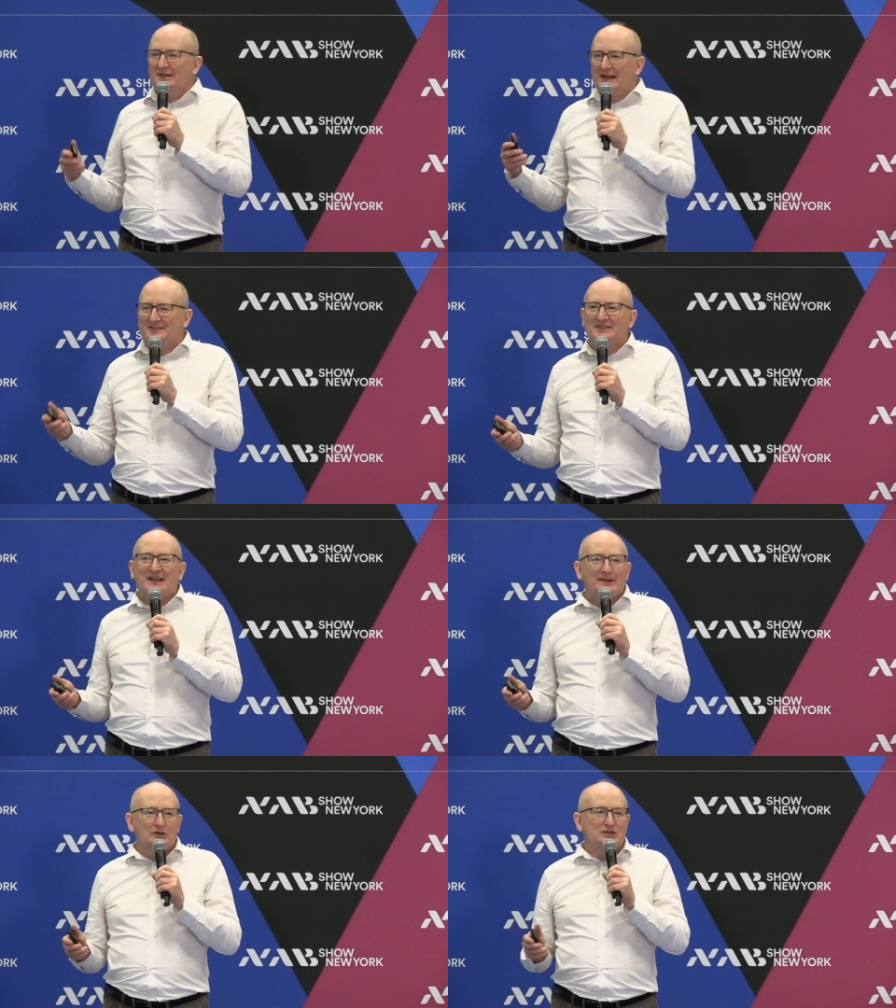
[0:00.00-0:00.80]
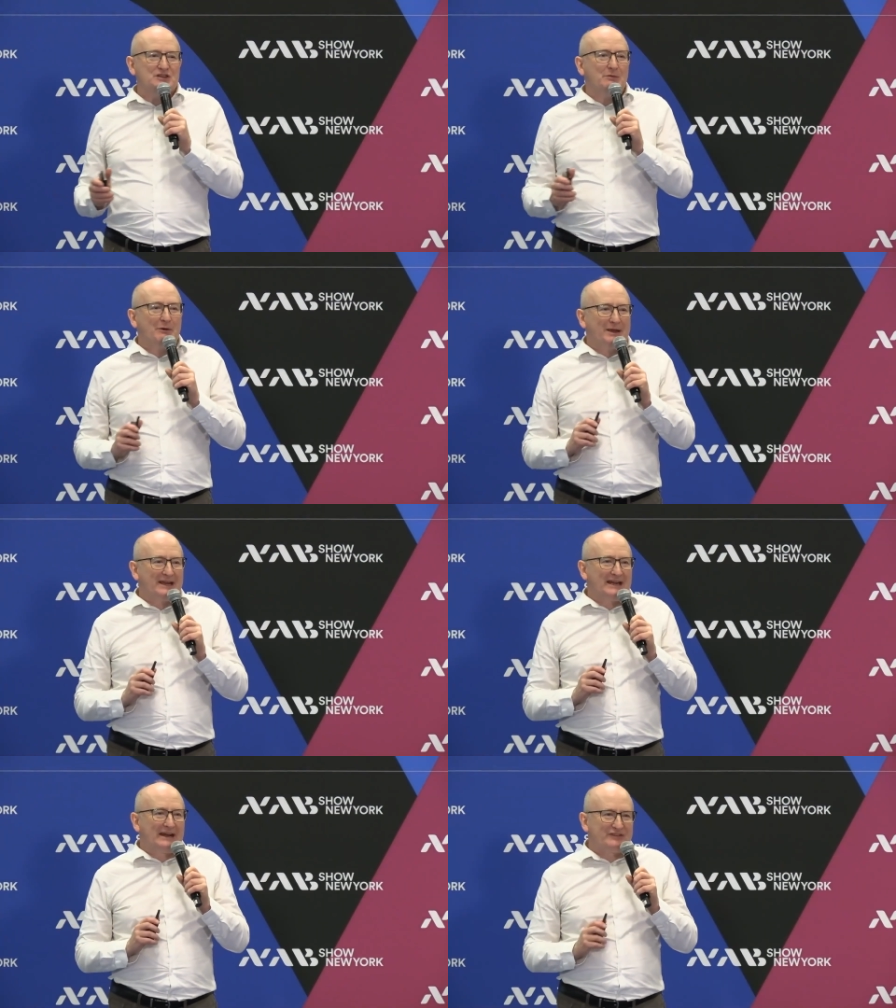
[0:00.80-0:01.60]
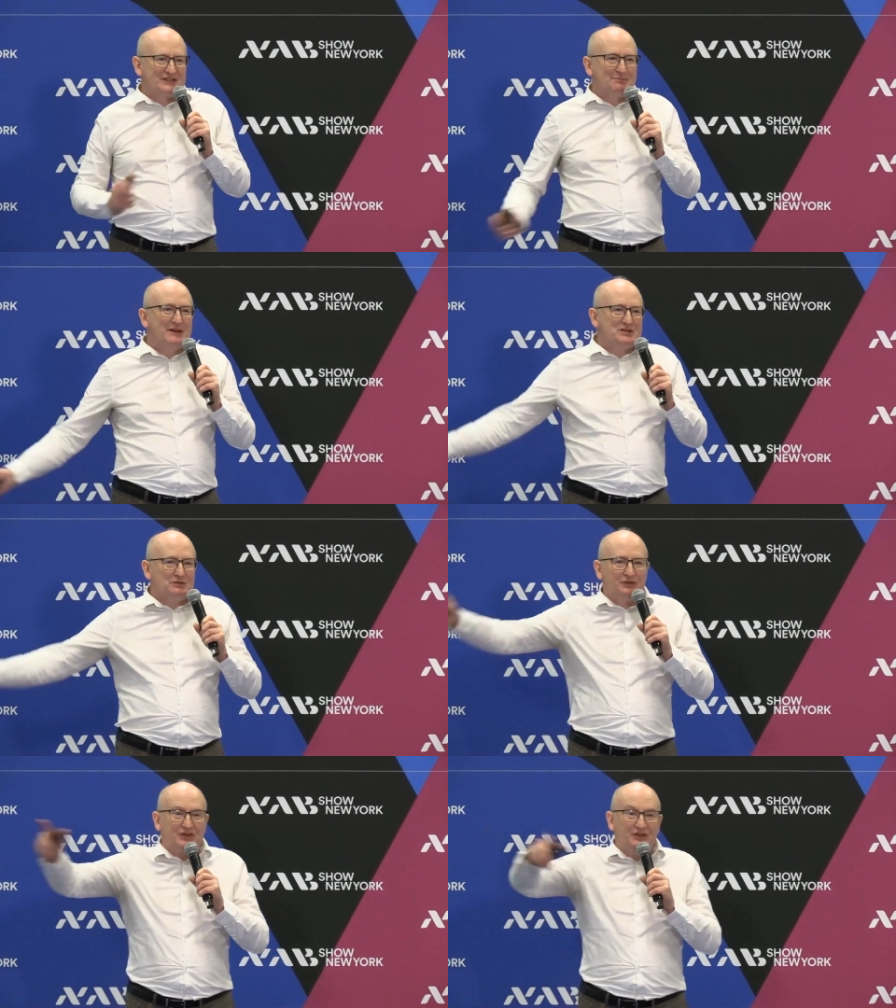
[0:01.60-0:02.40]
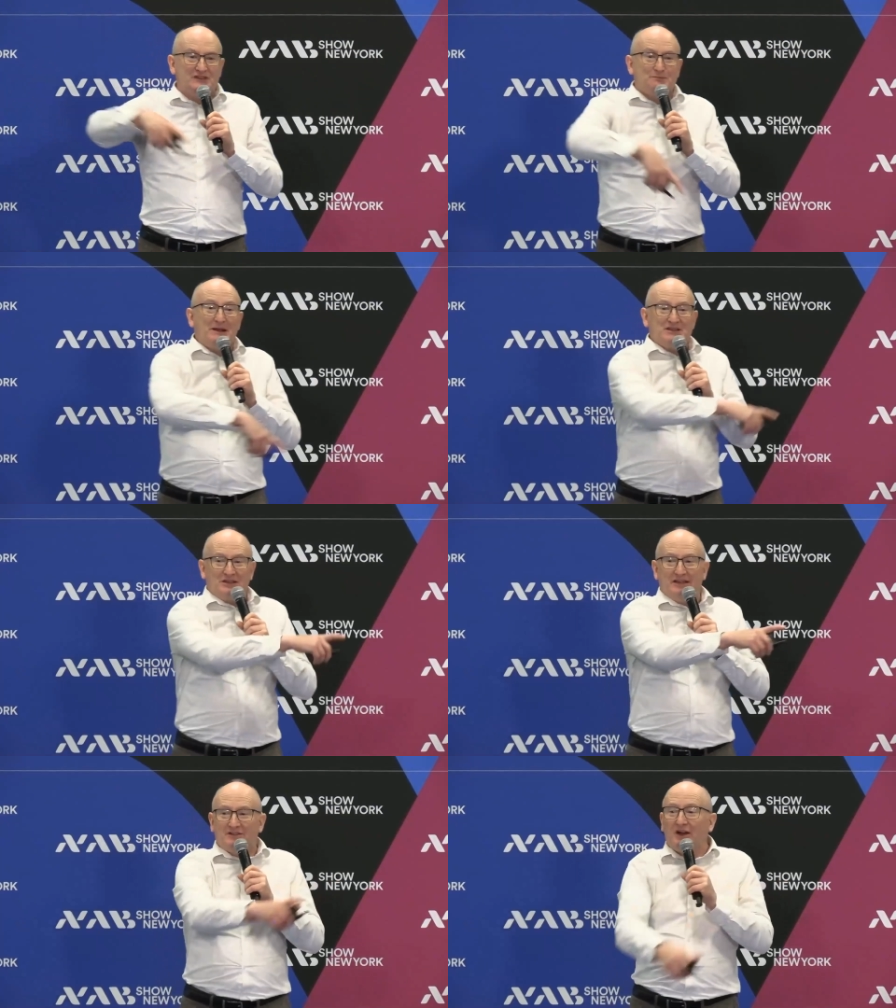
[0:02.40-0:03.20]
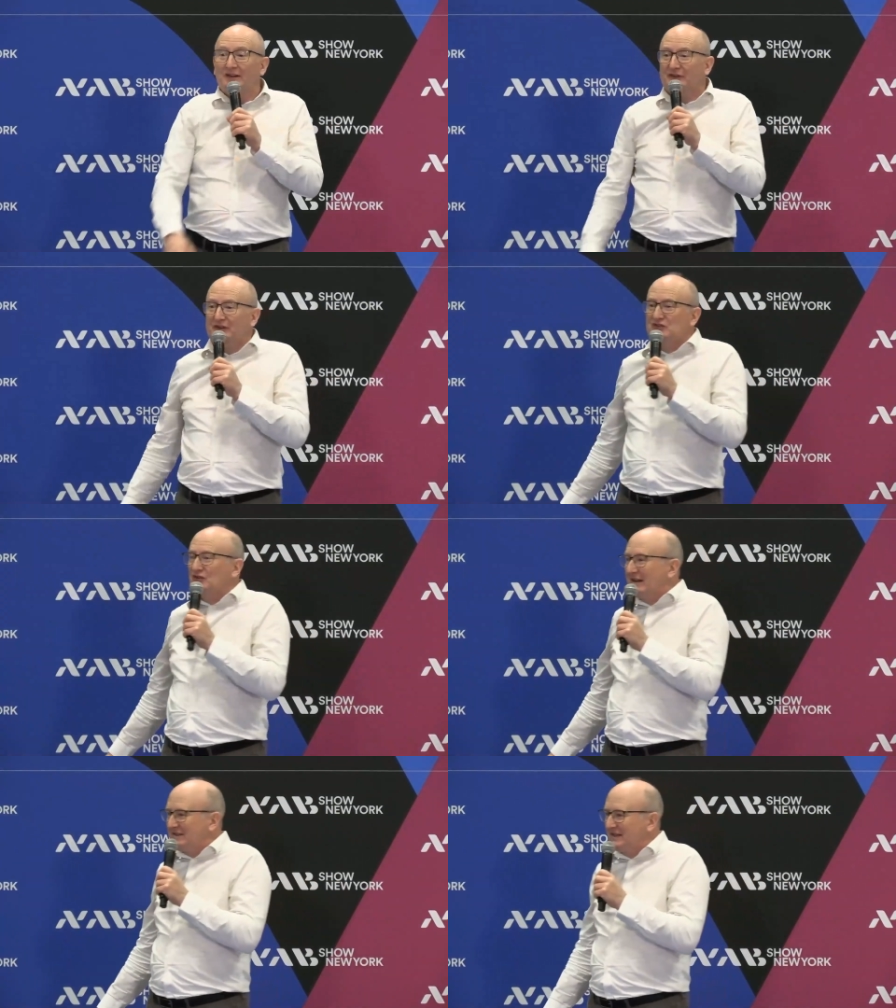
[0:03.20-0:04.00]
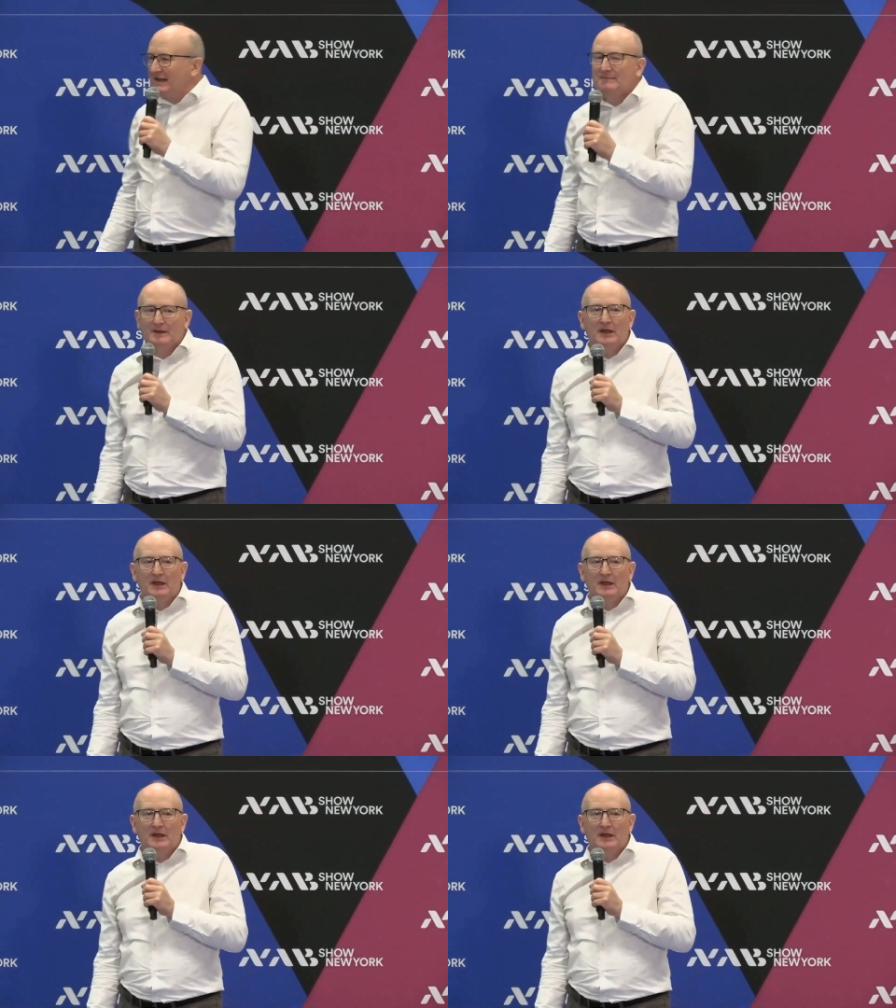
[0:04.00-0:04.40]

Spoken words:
That's the technology where we can have a spatially diverse transit